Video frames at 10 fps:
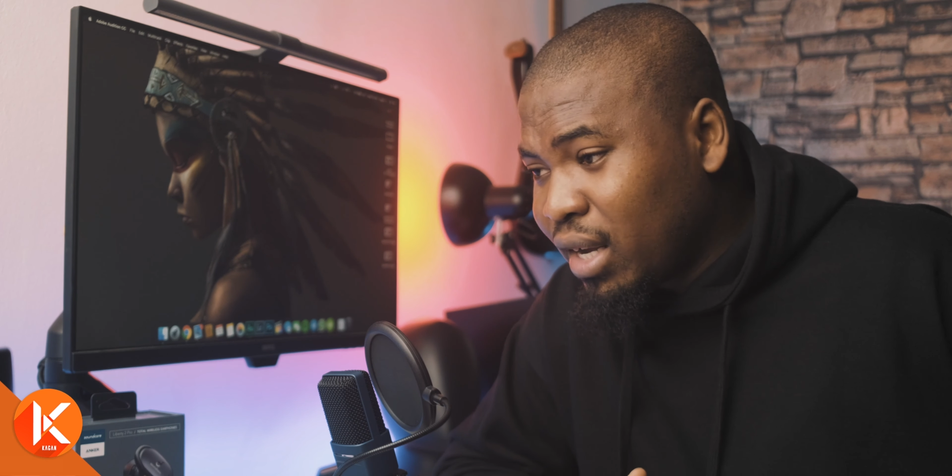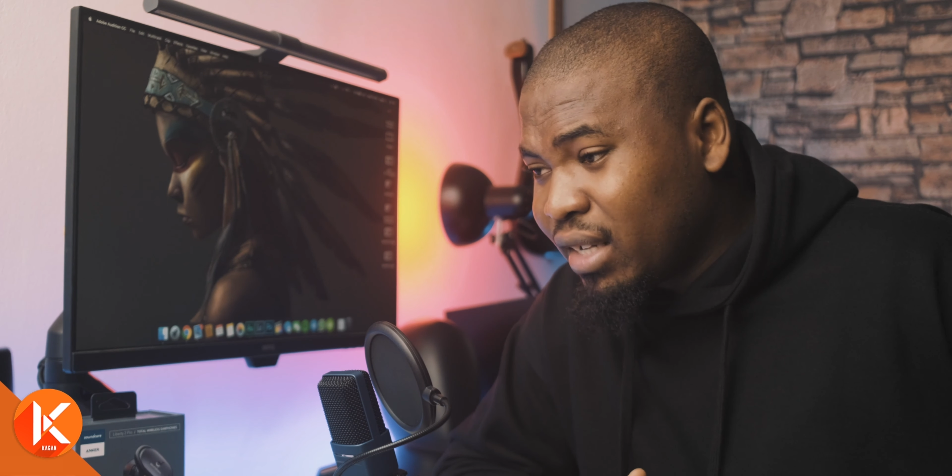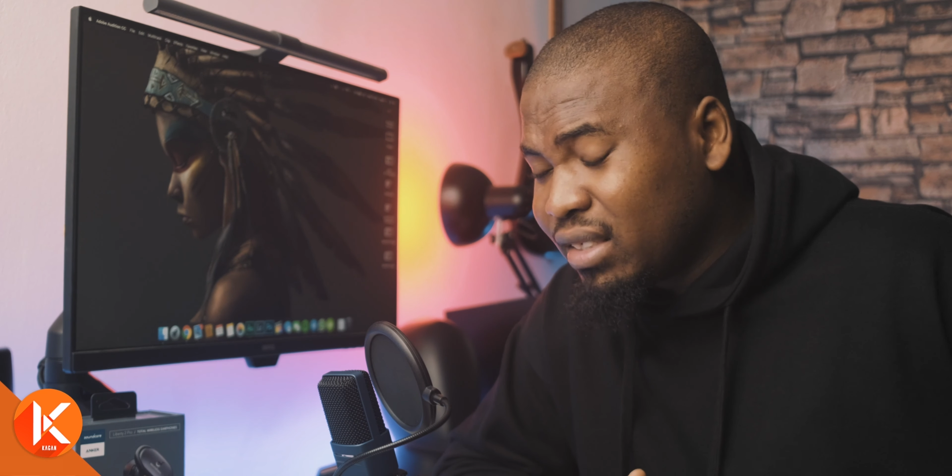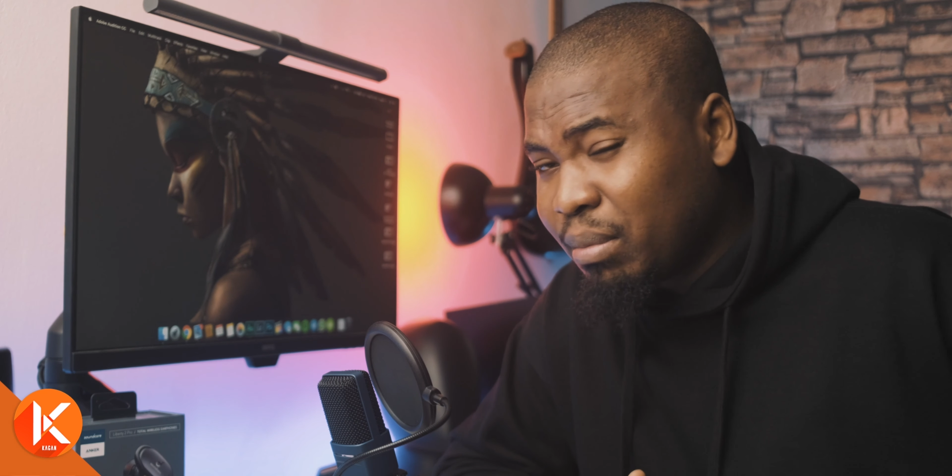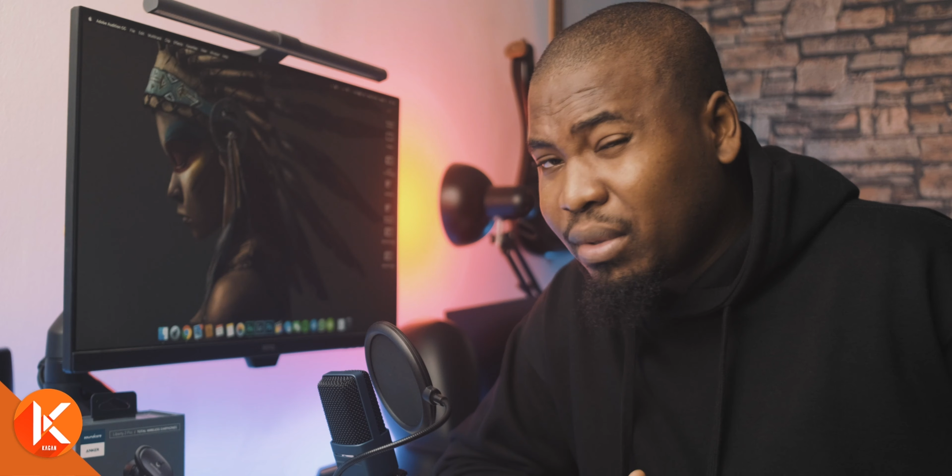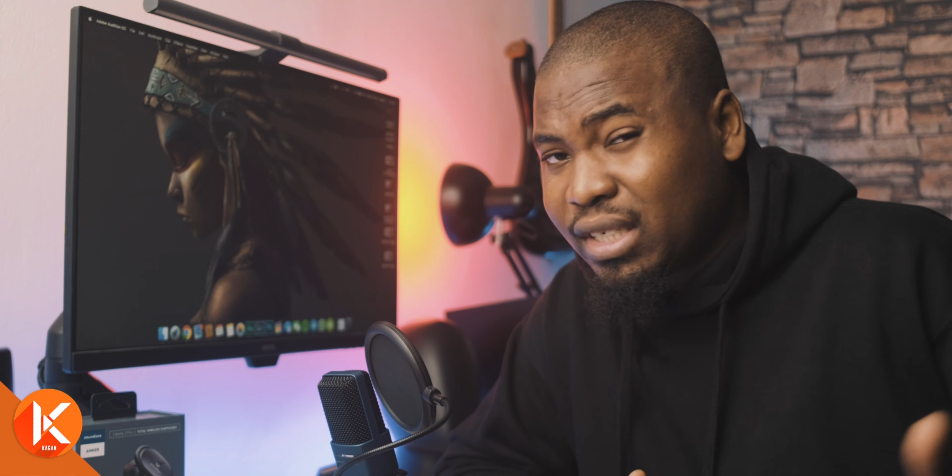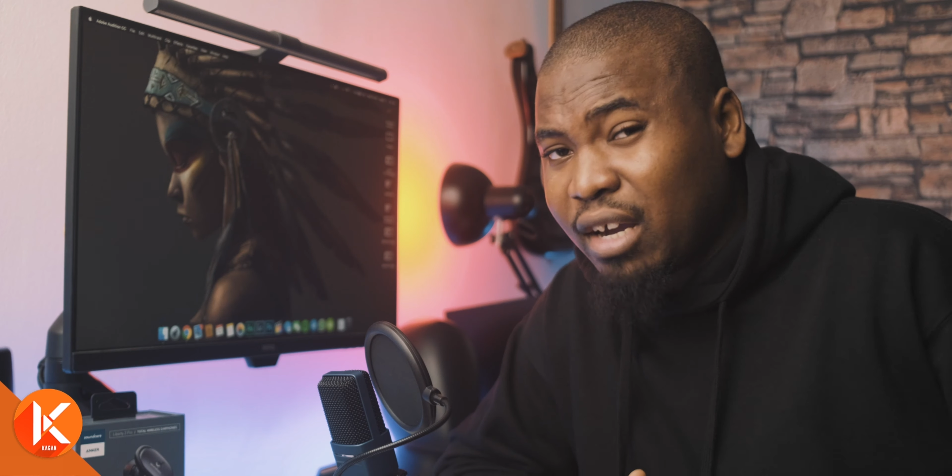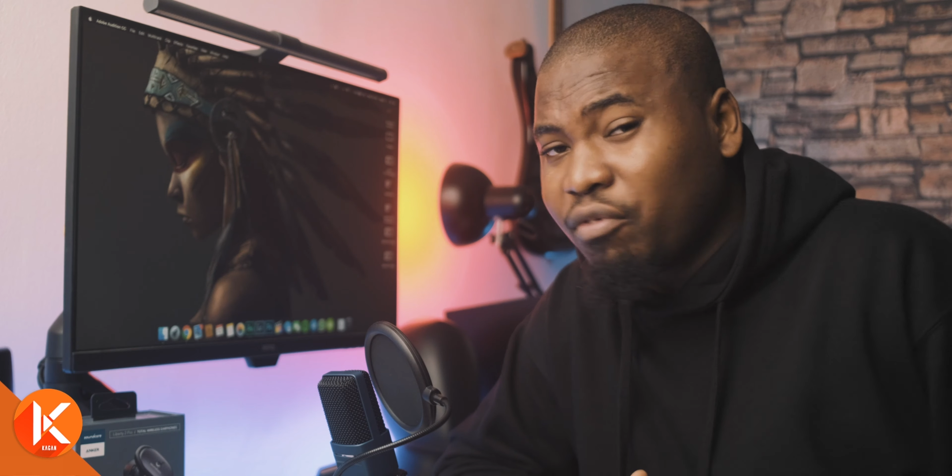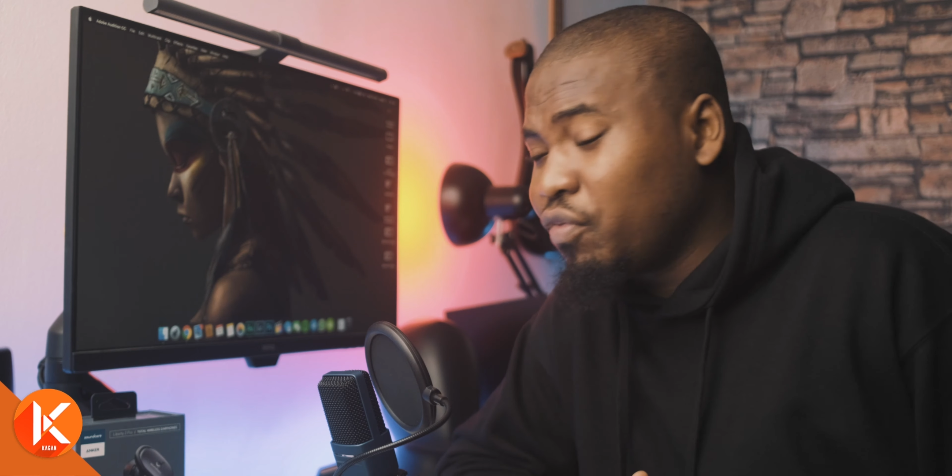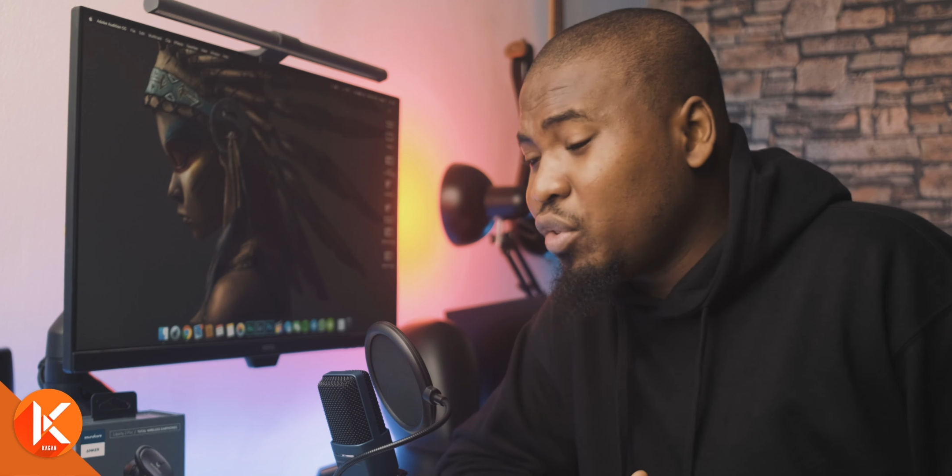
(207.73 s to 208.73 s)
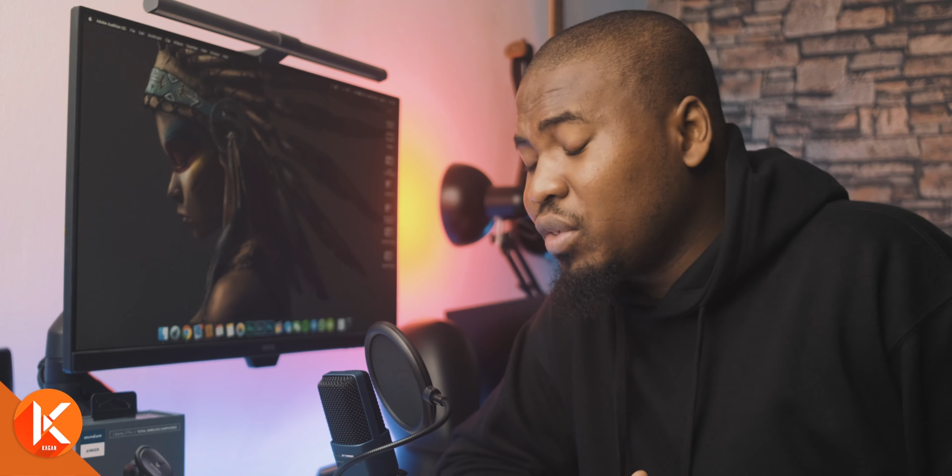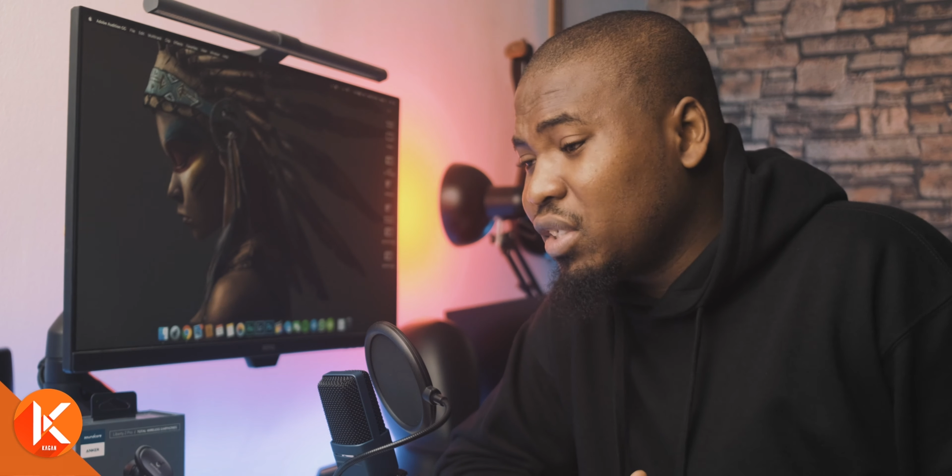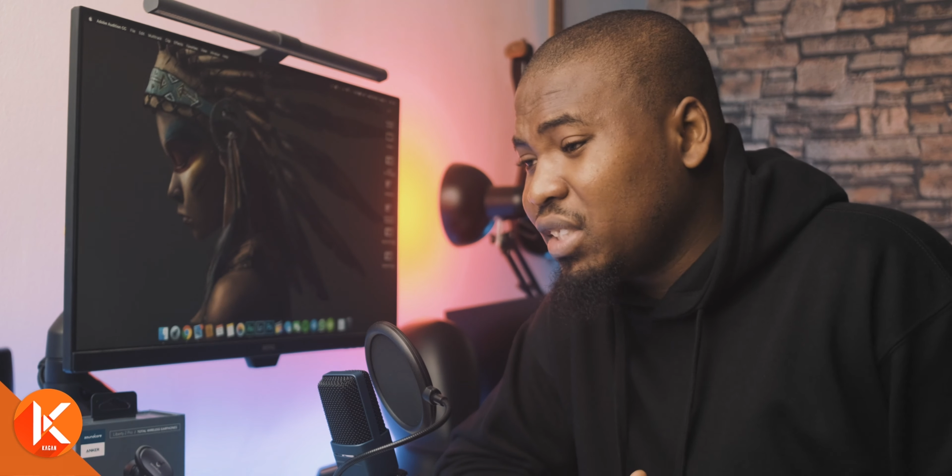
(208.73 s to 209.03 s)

wireless earbuds I have reviewed on the